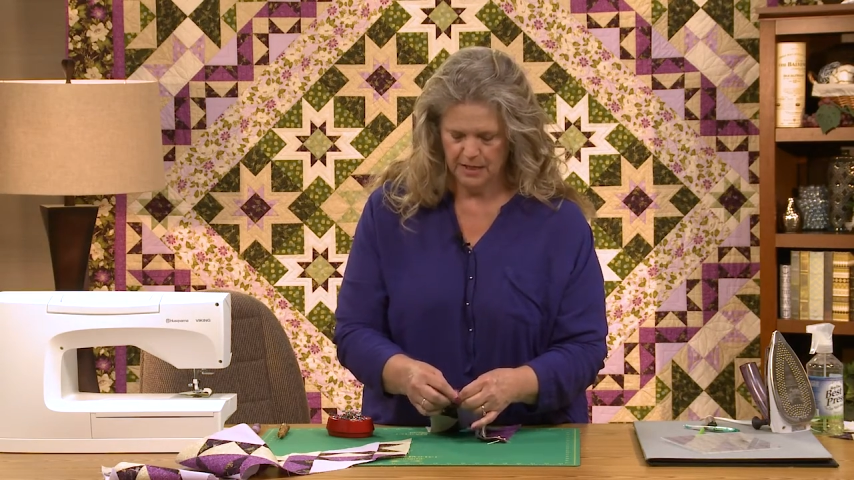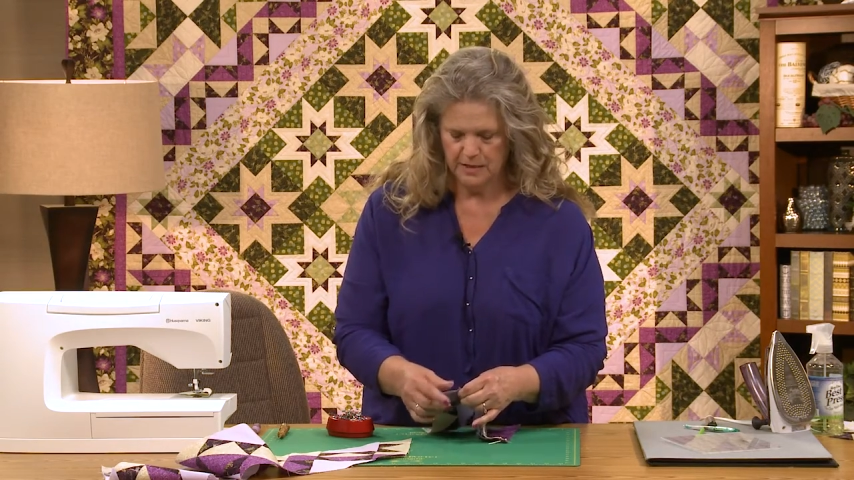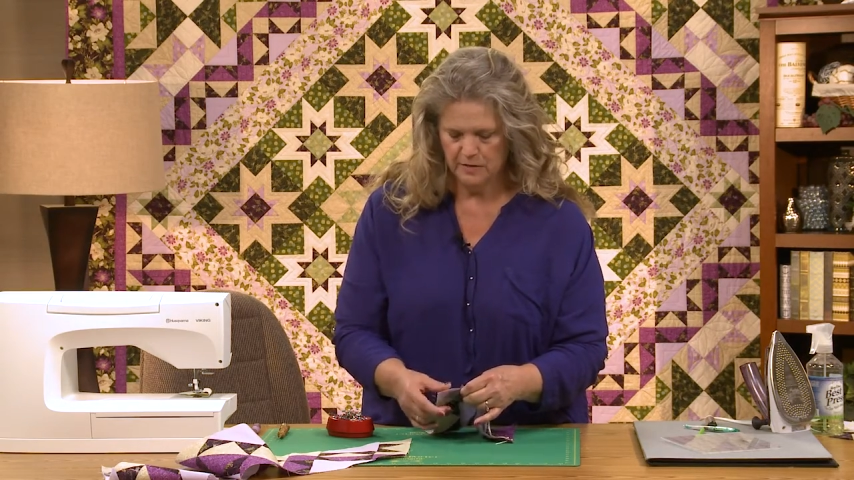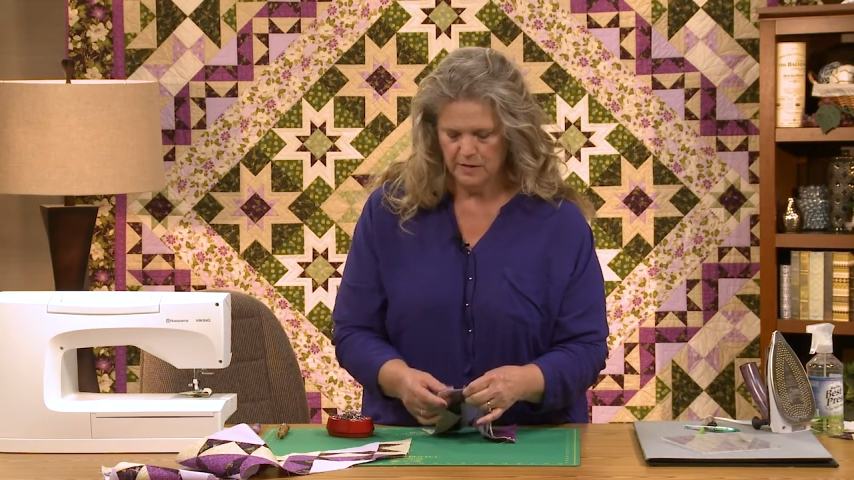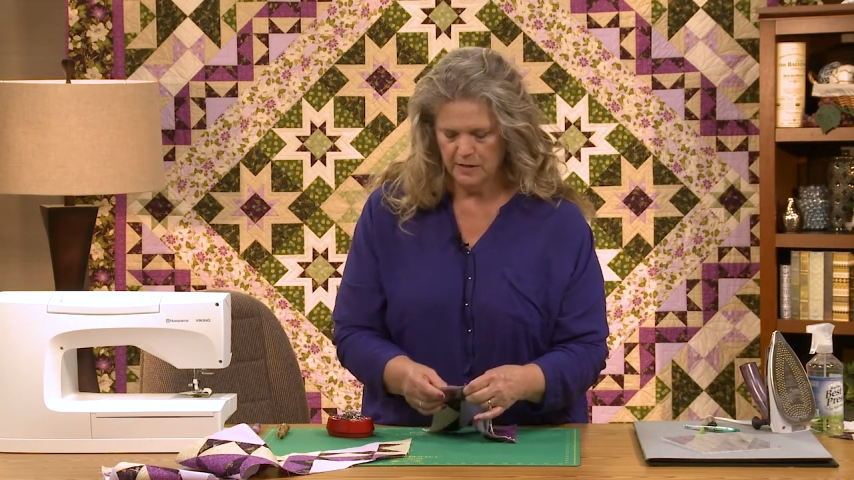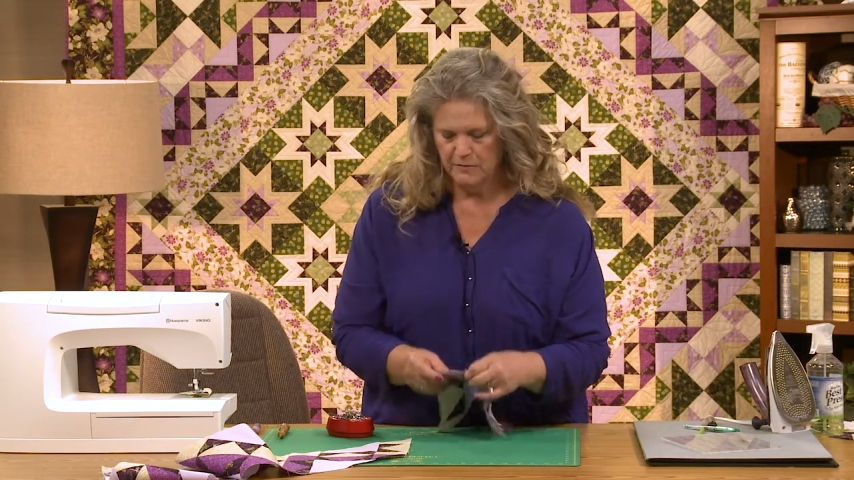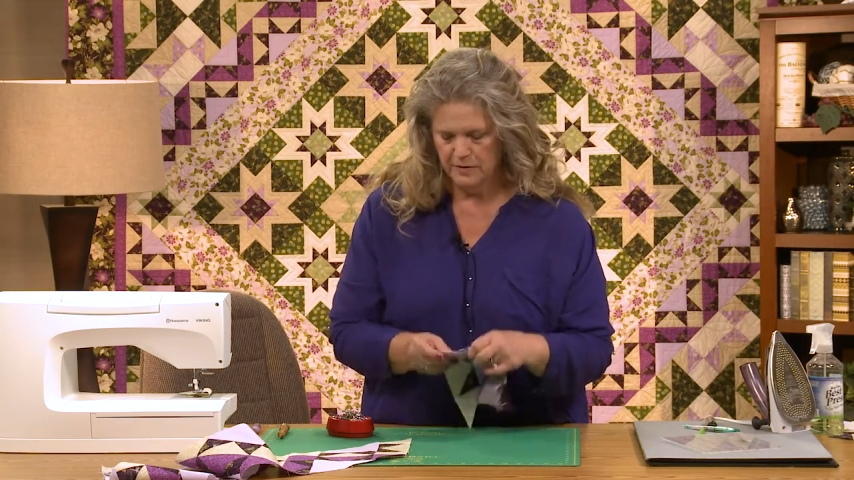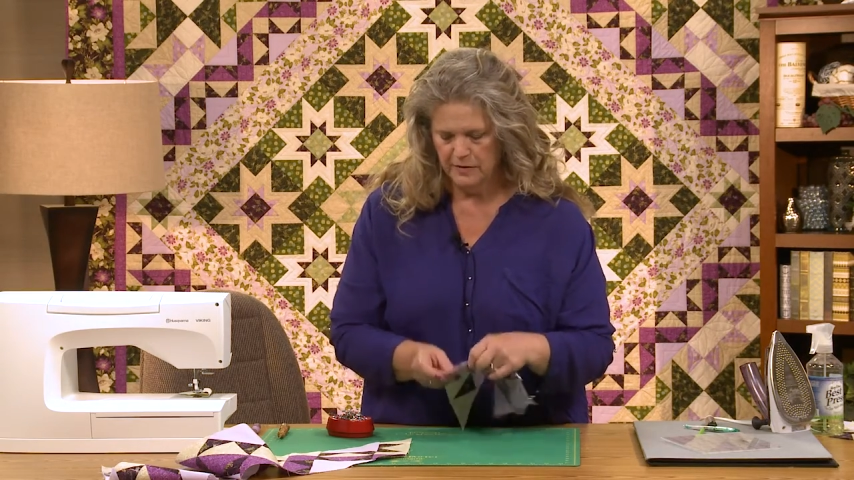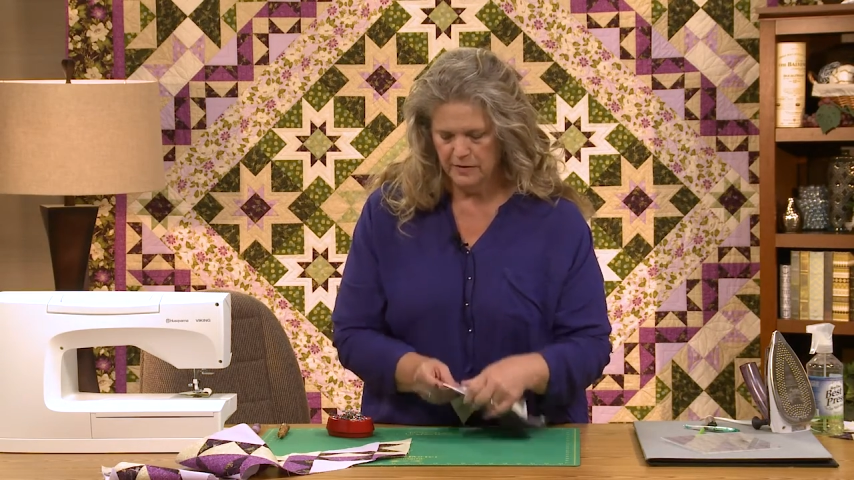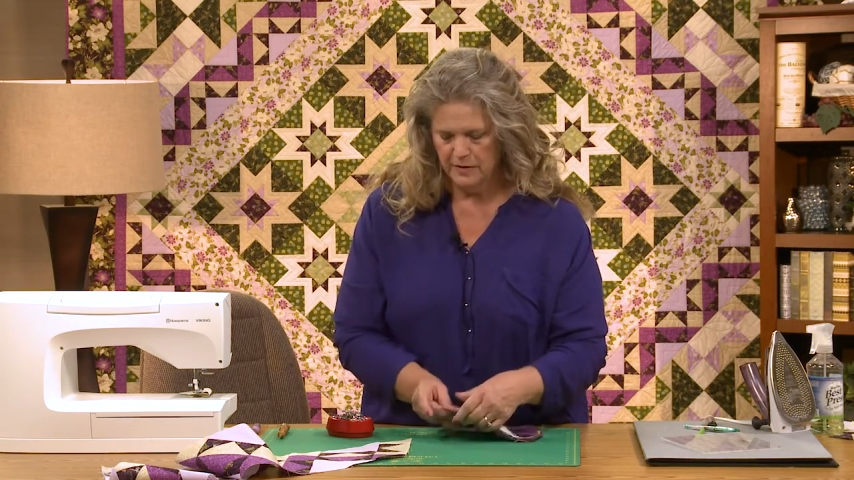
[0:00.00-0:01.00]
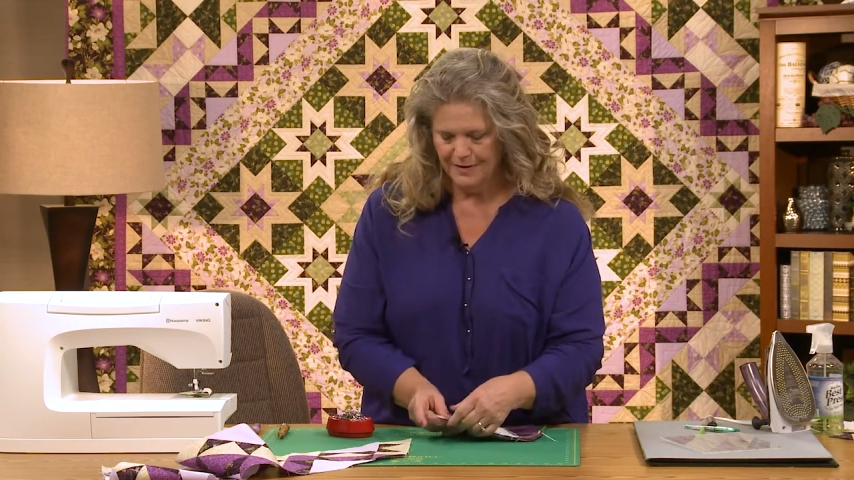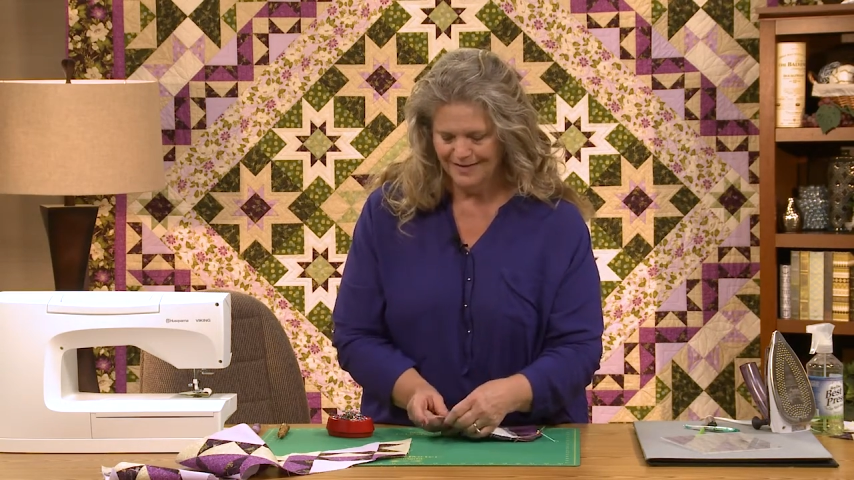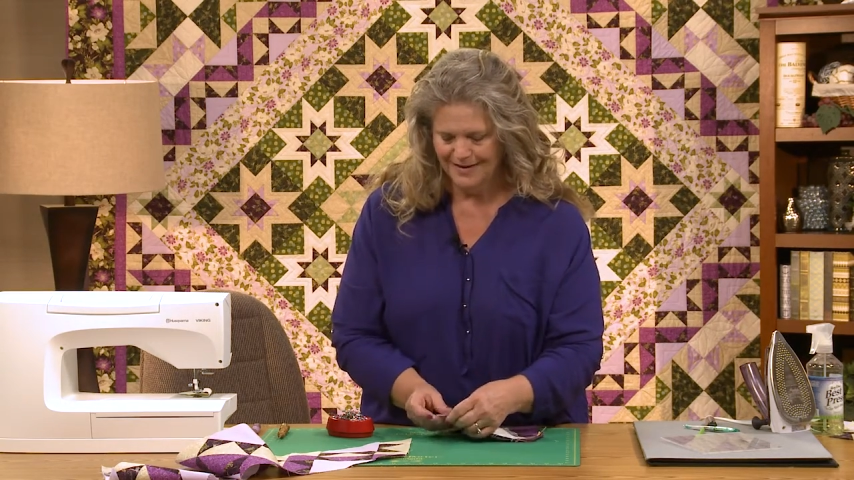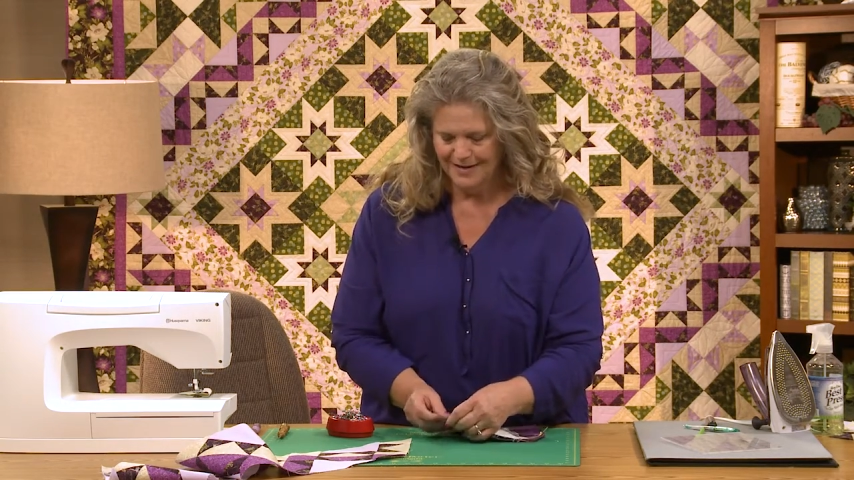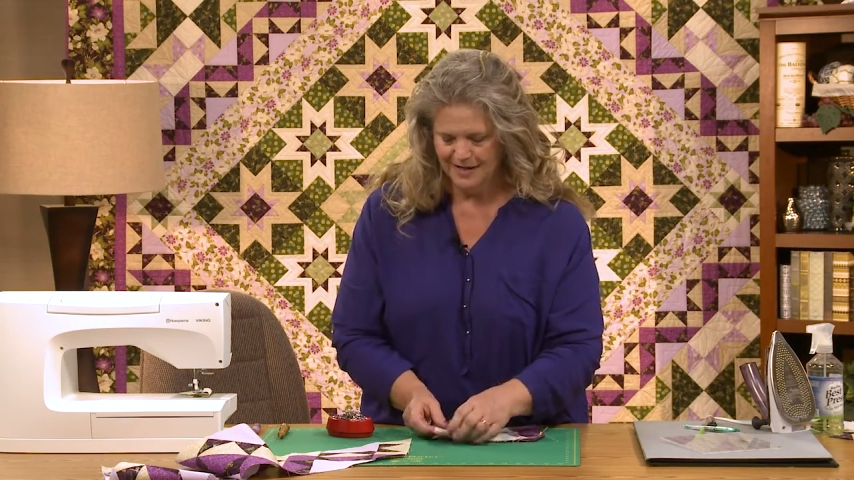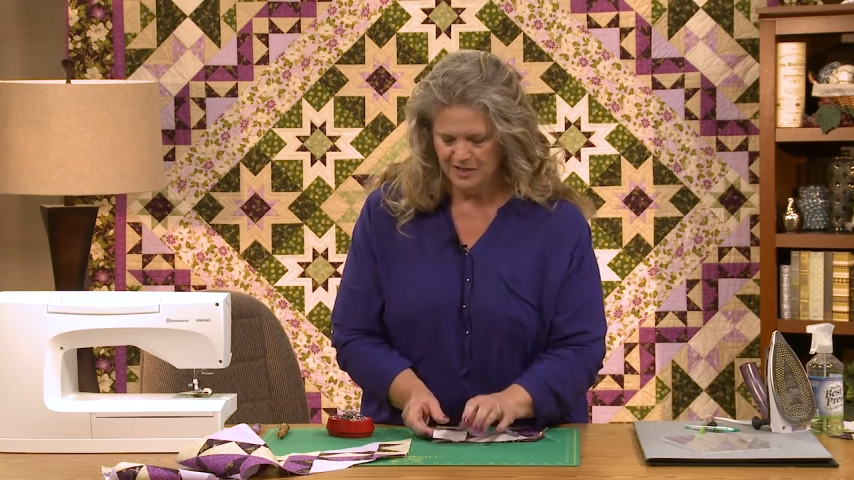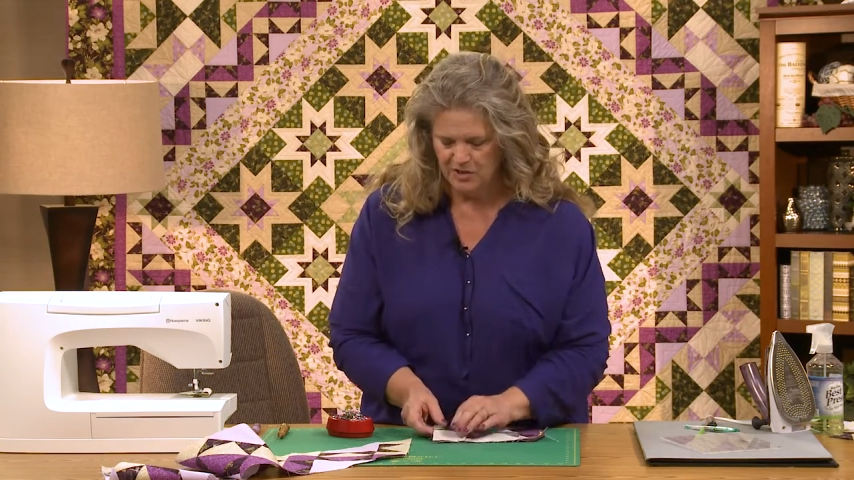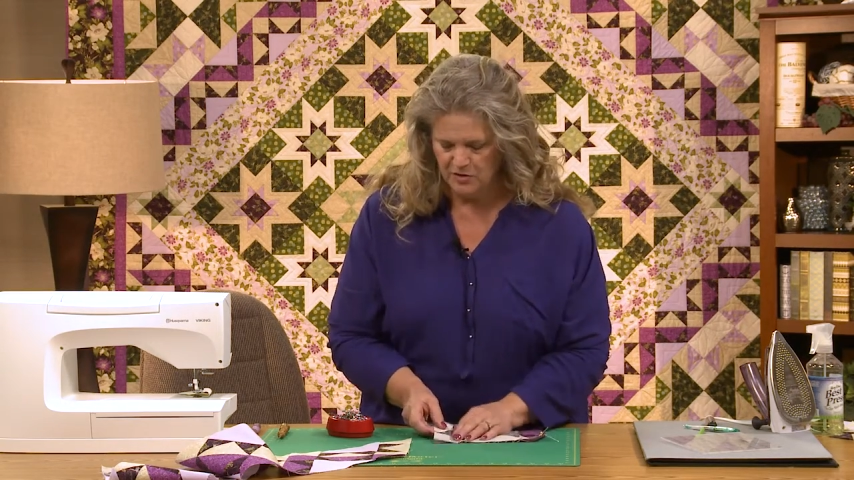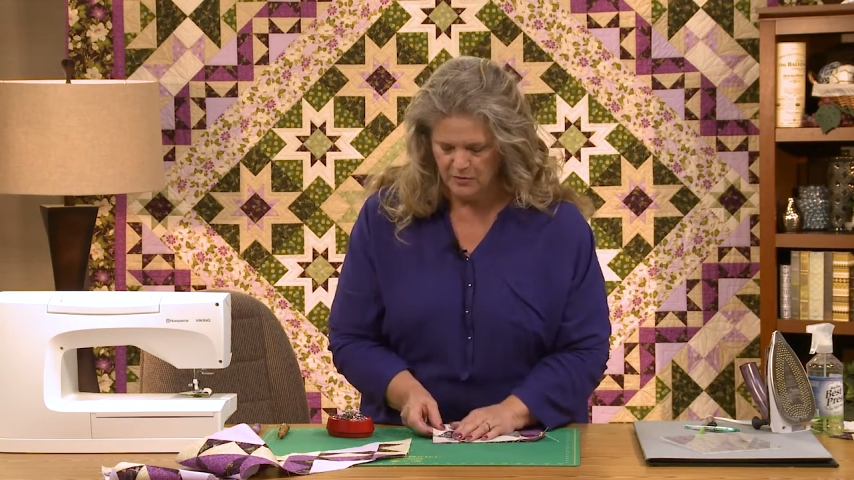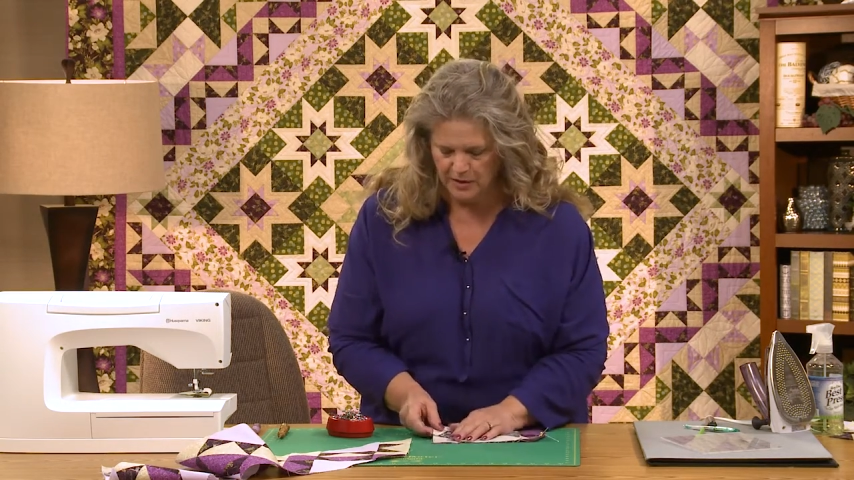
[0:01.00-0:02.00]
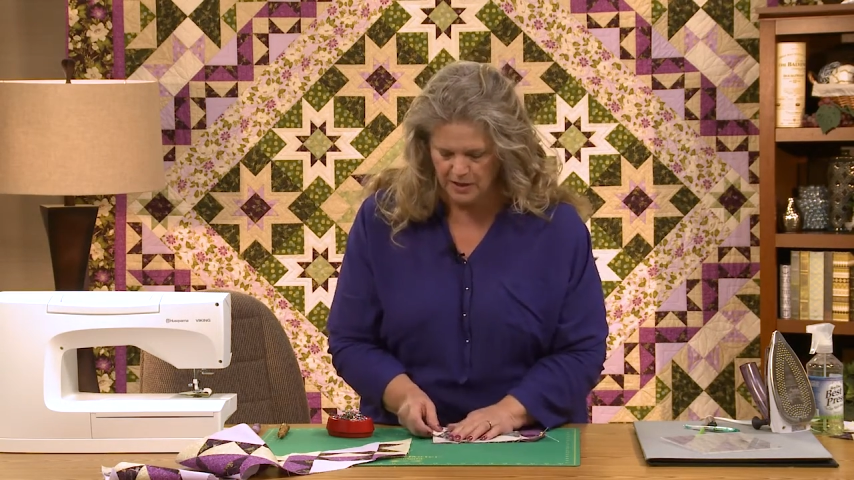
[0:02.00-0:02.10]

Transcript: I do that with aligning too.